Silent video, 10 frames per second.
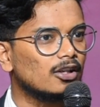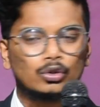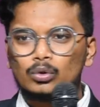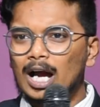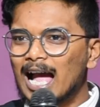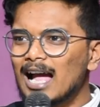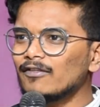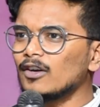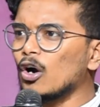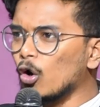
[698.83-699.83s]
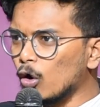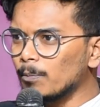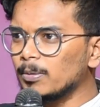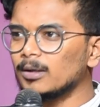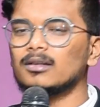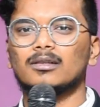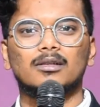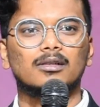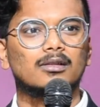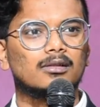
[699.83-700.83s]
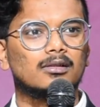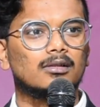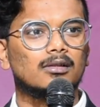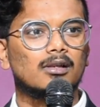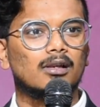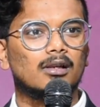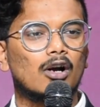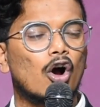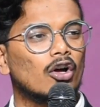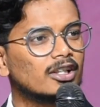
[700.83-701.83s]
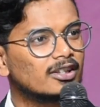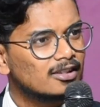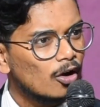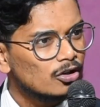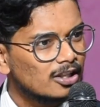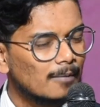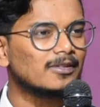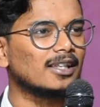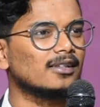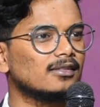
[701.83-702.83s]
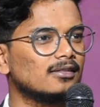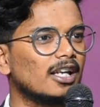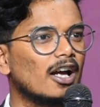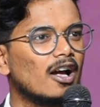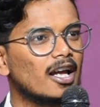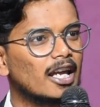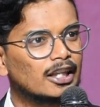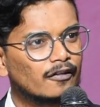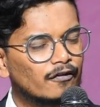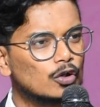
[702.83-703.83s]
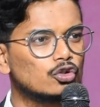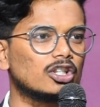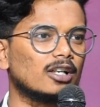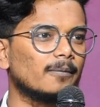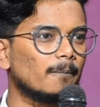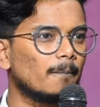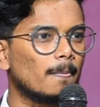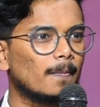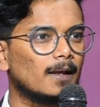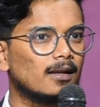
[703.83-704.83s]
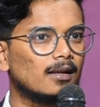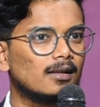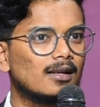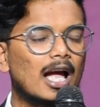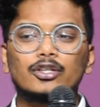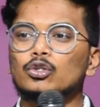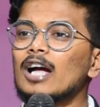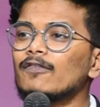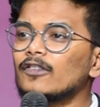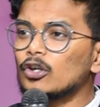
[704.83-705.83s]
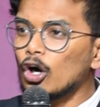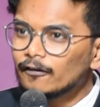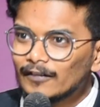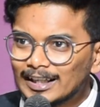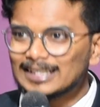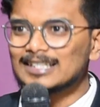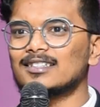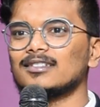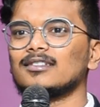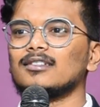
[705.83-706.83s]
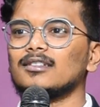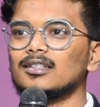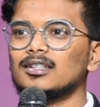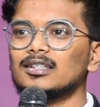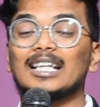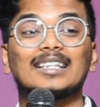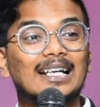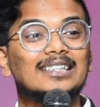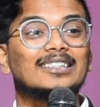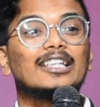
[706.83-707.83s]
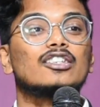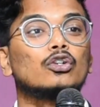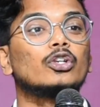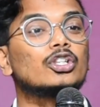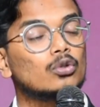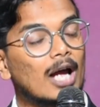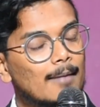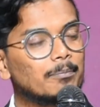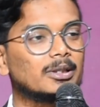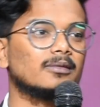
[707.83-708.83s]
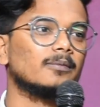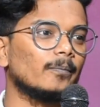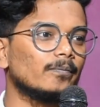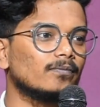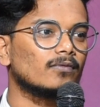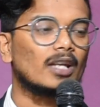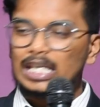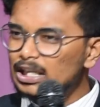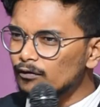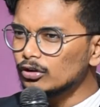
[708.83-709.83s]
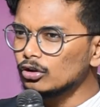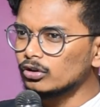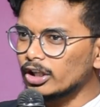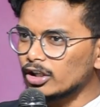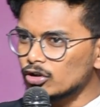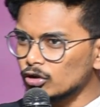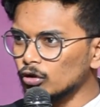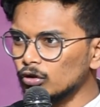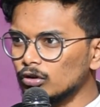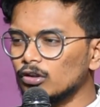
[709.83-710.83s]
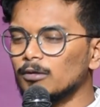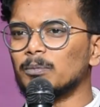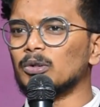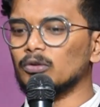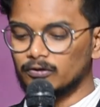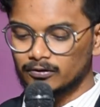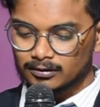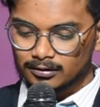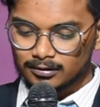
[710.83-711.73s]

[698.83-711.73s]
you have hope on something in the future, and you have confidence that that thing is going to happen even though there is no proof.